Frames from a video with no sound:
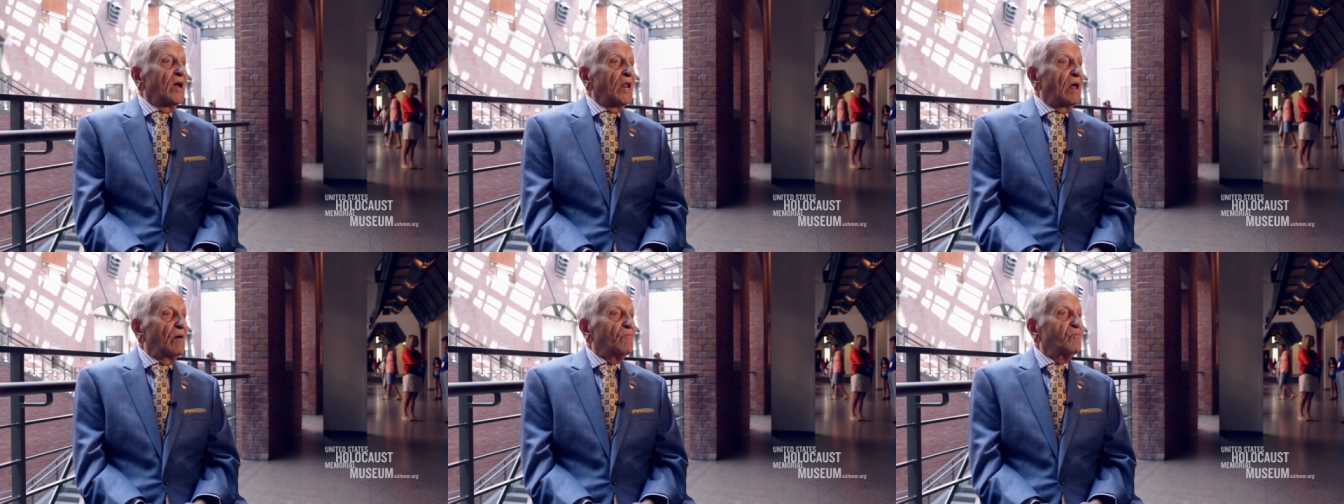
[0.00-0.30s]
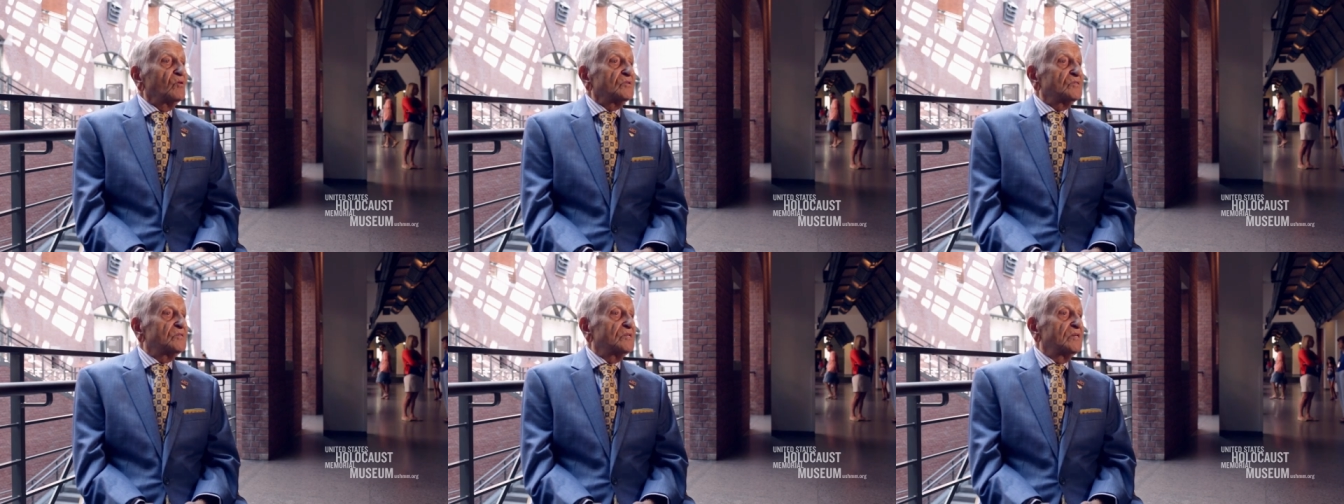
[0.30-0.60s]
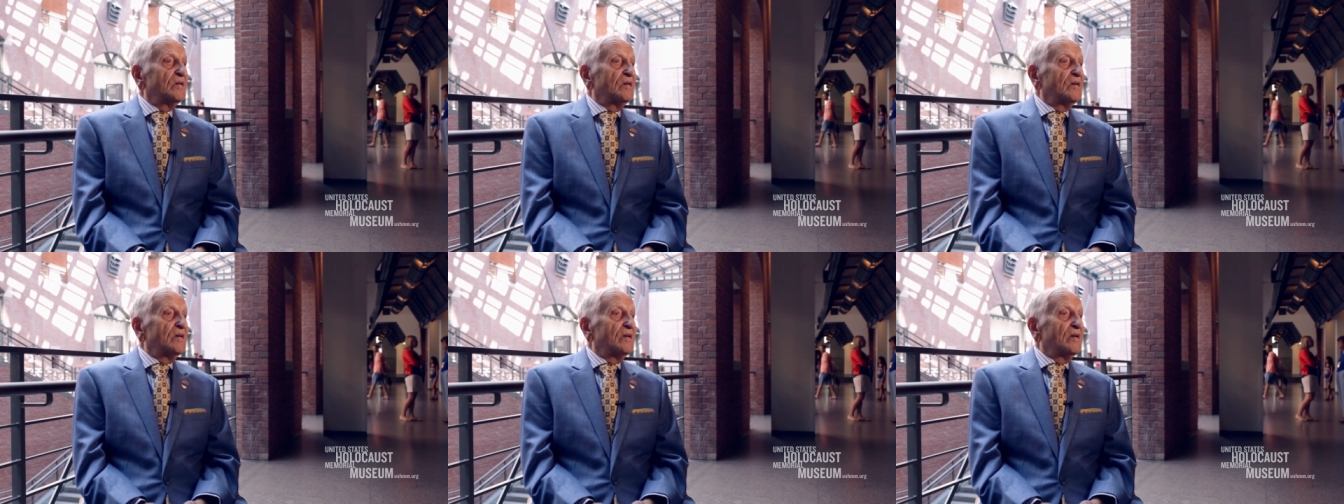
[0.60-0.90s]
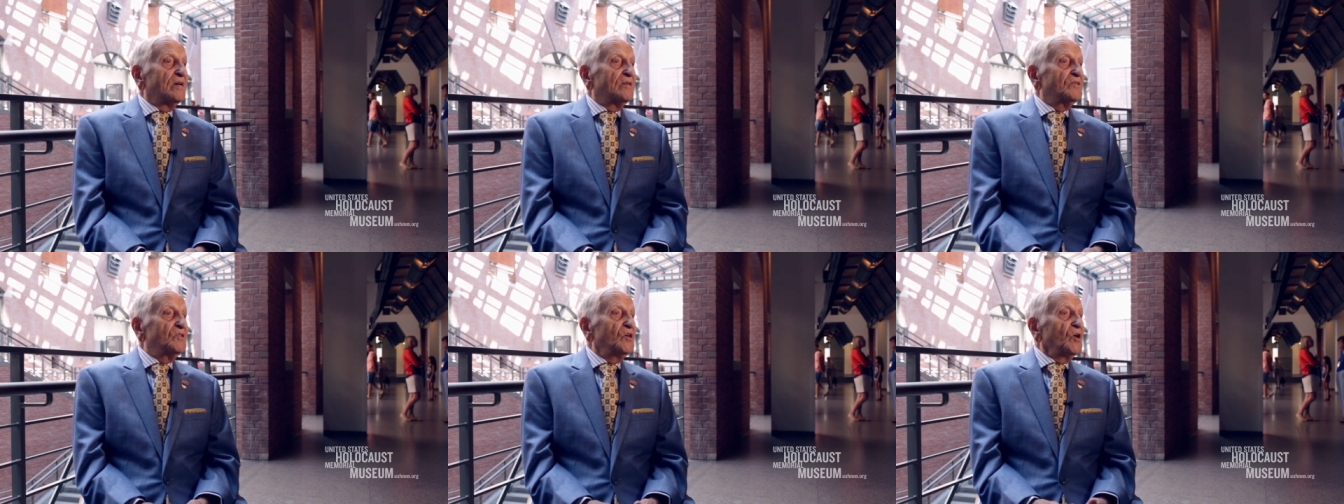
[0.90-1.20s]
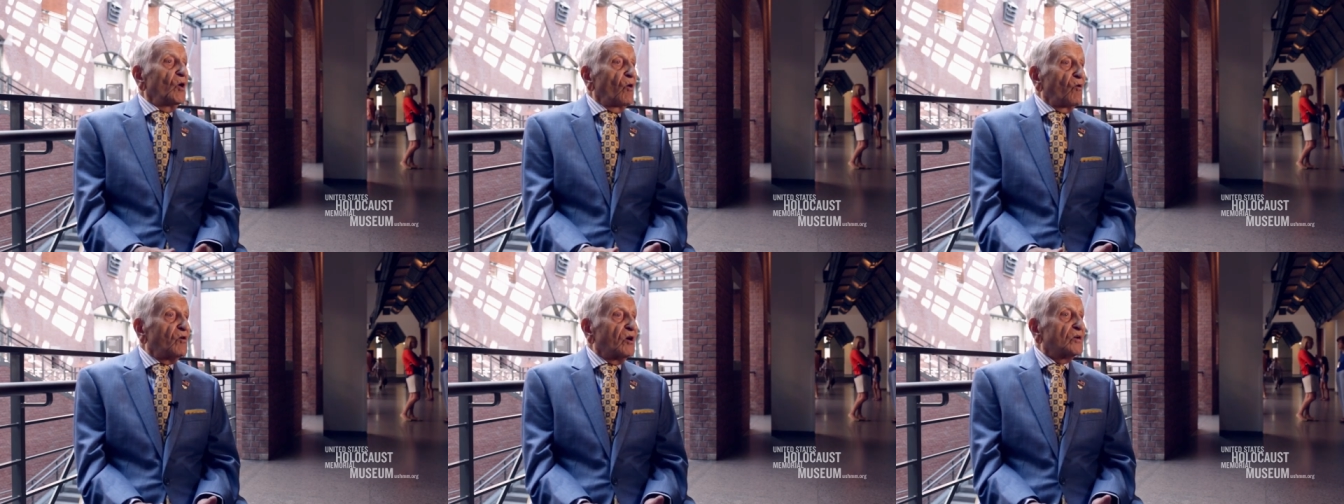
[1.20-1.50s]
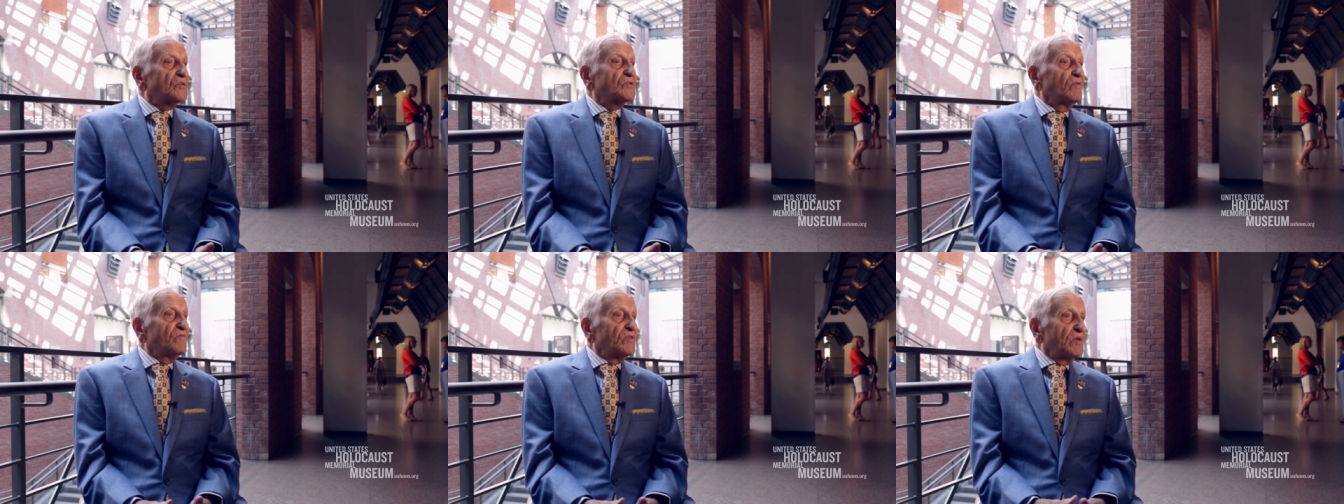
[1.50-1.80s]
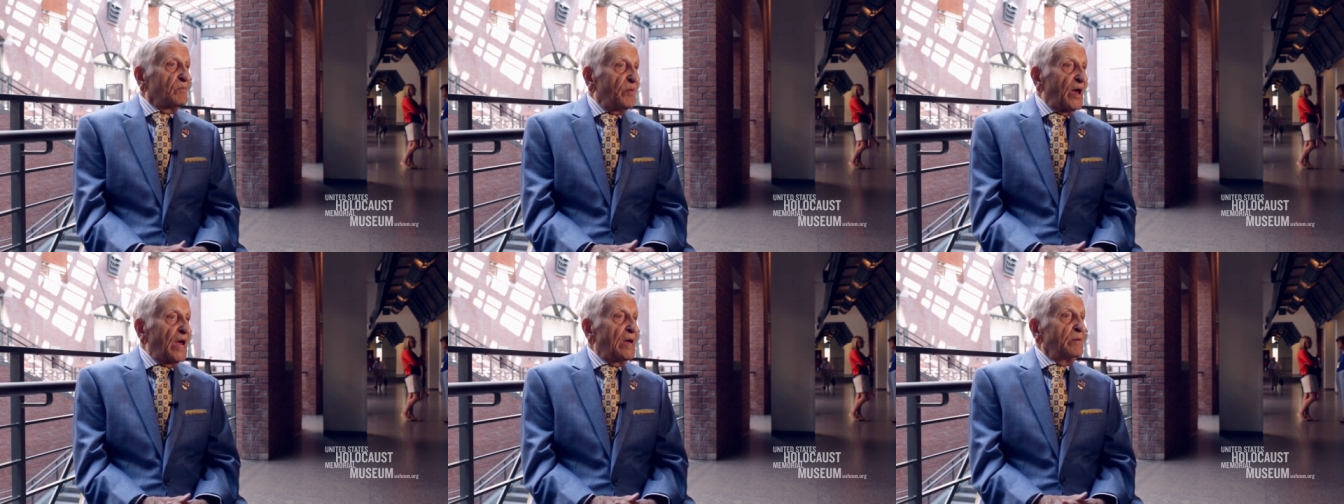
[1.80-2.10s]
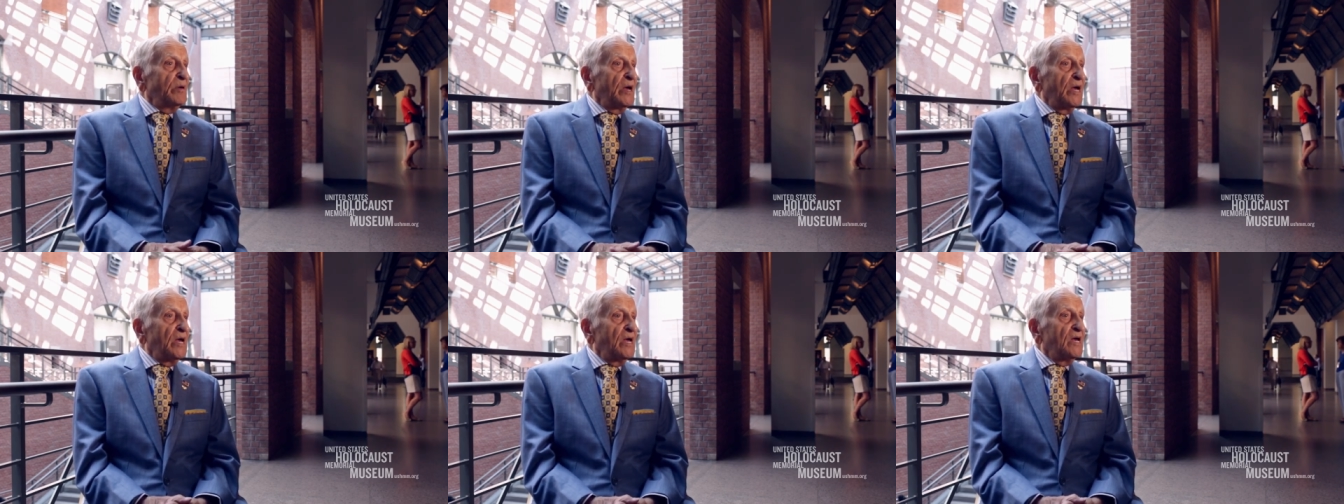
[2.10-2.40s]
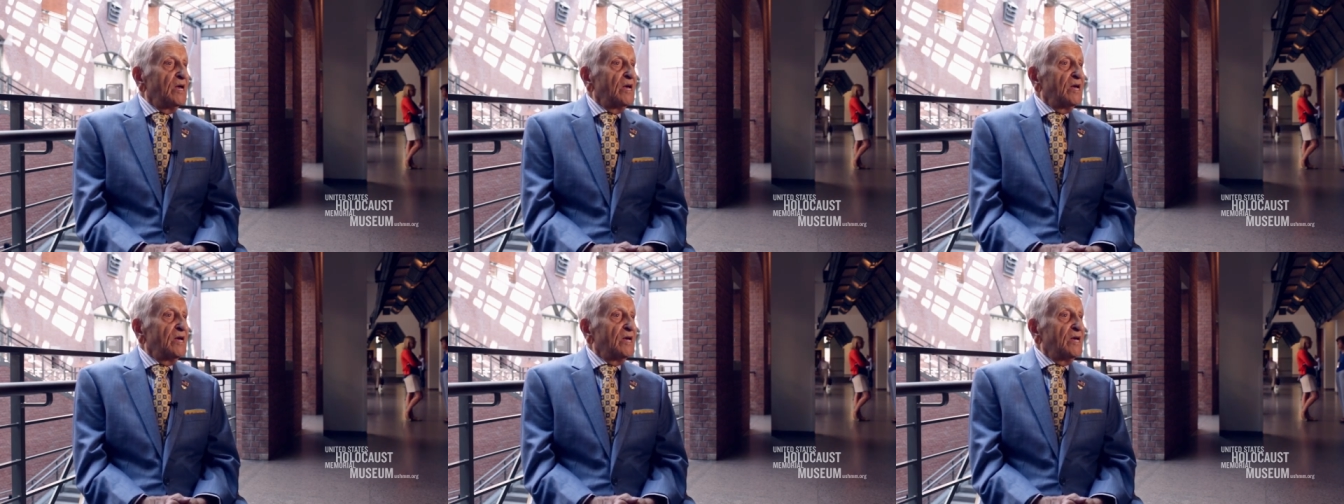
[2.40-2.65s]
And I was the youngest of the baby.